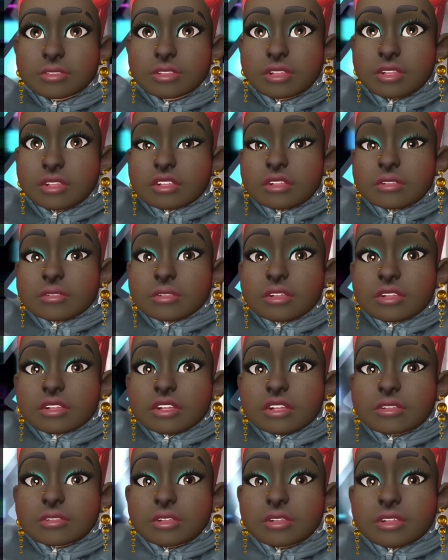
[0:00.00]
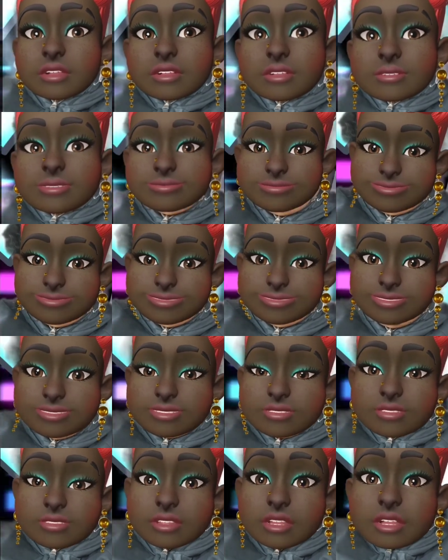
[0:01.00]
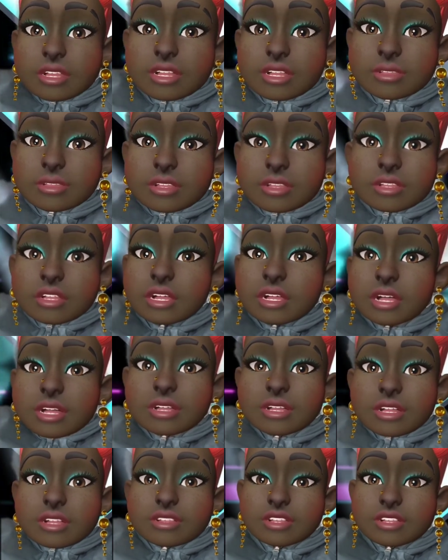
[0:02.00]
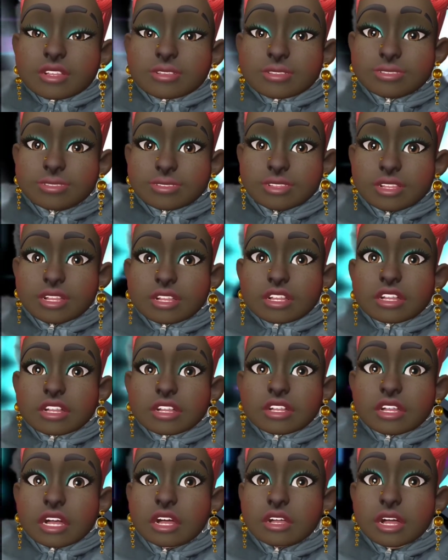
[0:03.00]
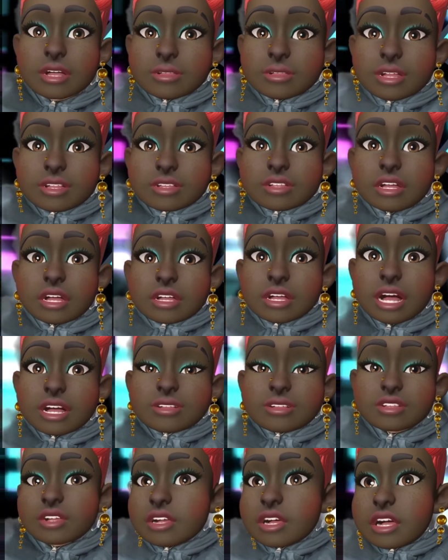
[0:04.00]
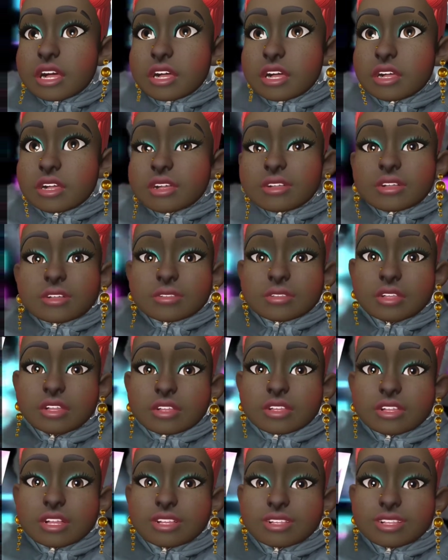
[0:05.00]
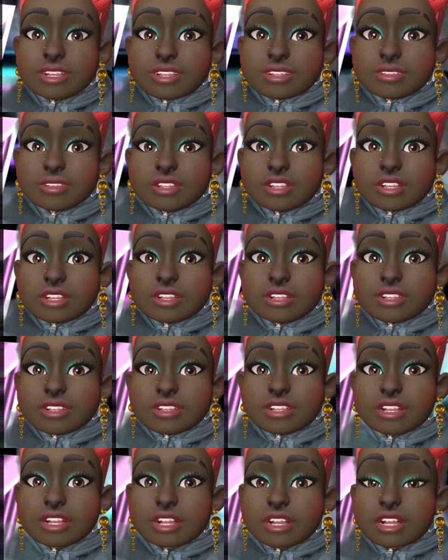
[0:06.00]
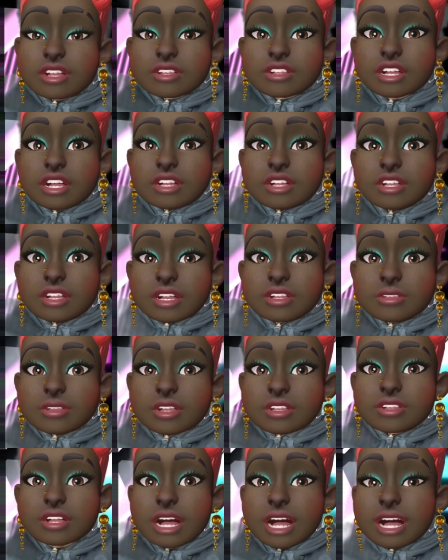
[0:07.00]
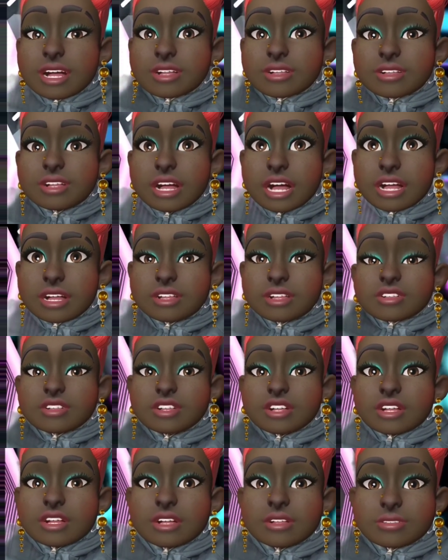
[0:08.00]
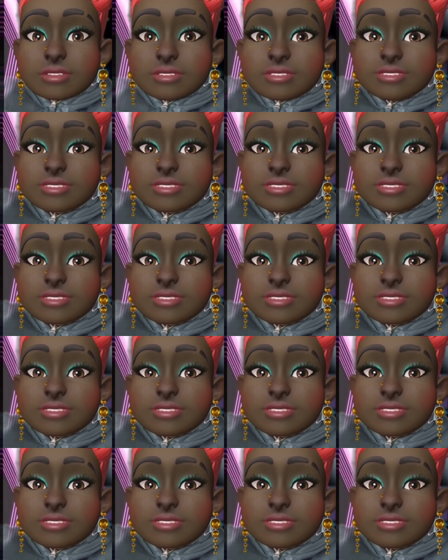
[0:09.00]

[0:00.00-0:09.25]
for her to be a Jehovah's Witness, and that'll be the end of it. And she'll go right back to her life. Nothing will nothing will you know affect her life. But if I decide to do that,